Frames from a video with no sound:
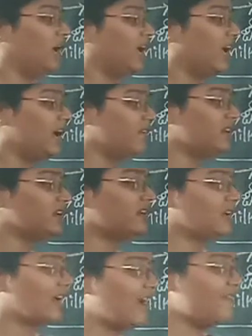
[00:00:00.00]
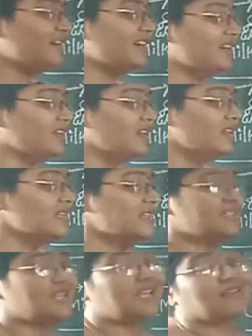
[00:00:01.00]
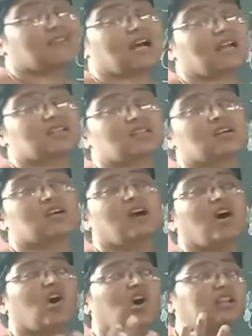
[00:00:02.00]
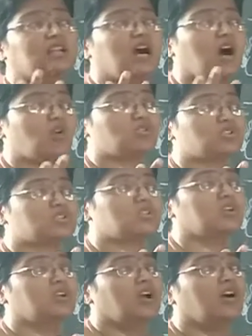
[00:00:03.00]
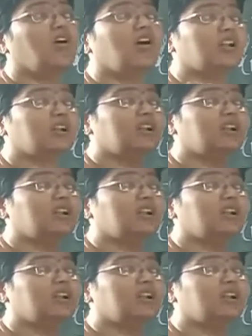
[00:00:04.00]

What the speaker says: ever seen that on house or